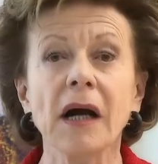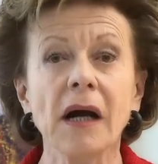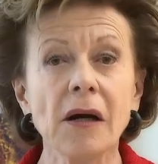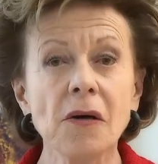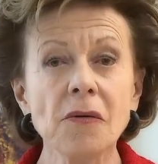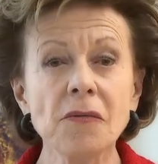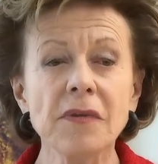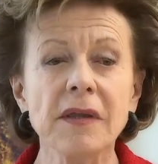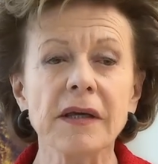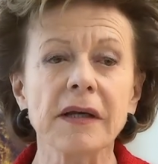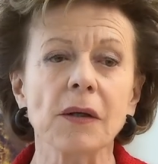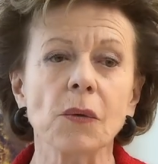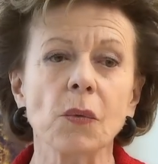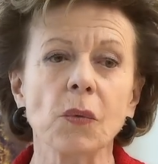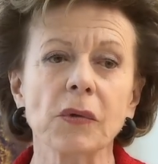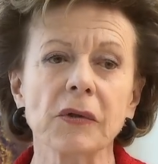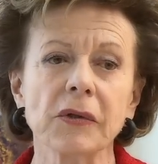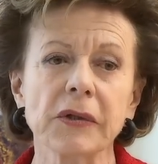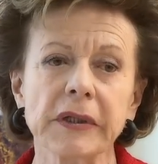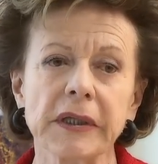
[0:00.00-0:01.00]
how they are
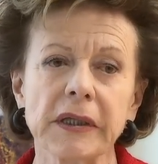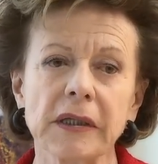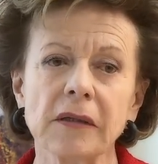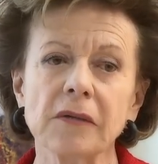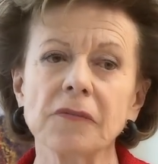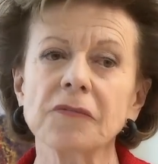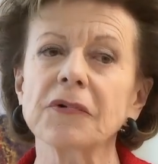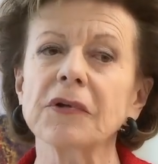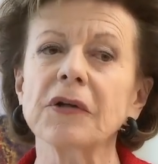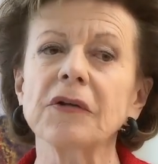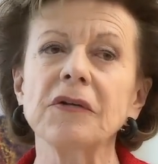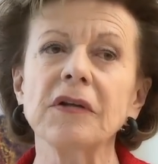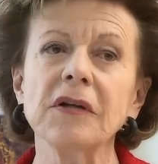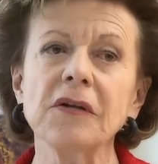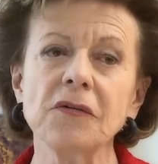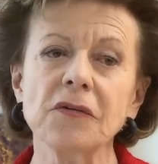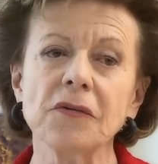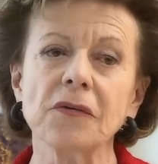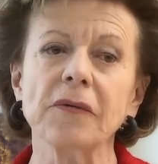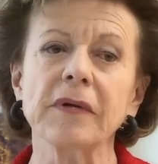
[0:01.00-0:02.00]
working for the
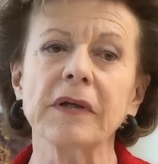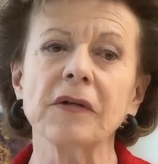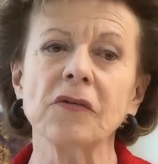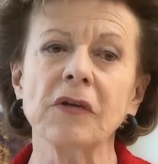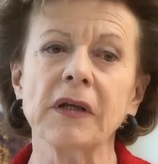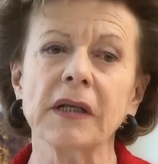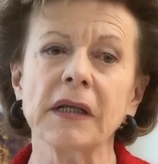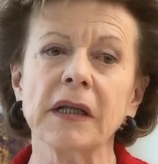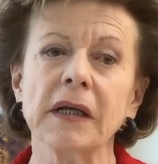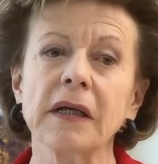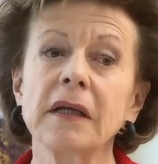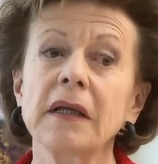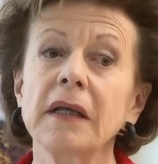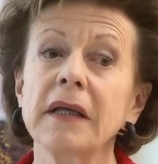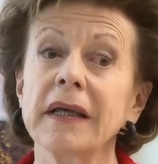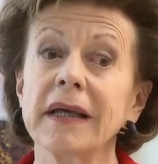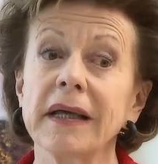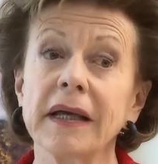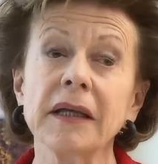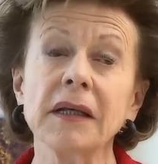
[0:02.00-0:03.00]
digital agenda
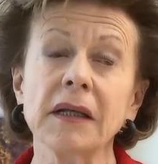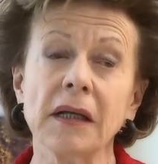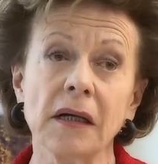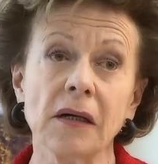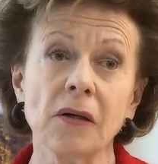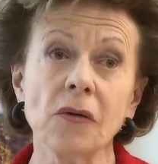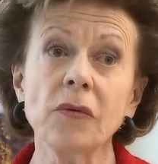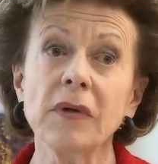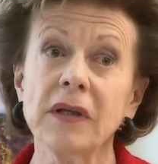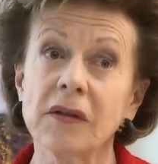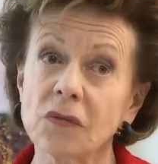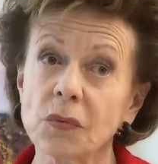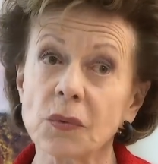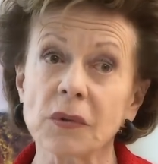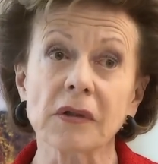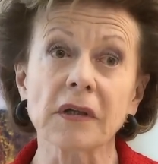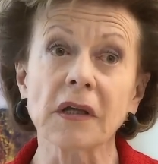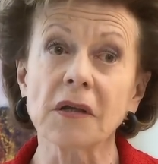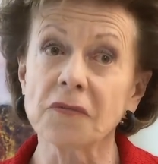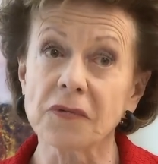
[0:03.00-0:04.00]
and how it's
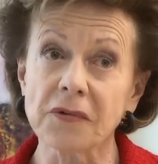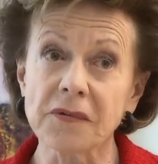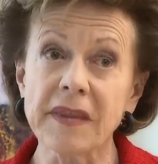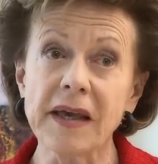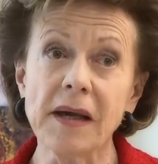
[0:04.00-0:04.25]
working for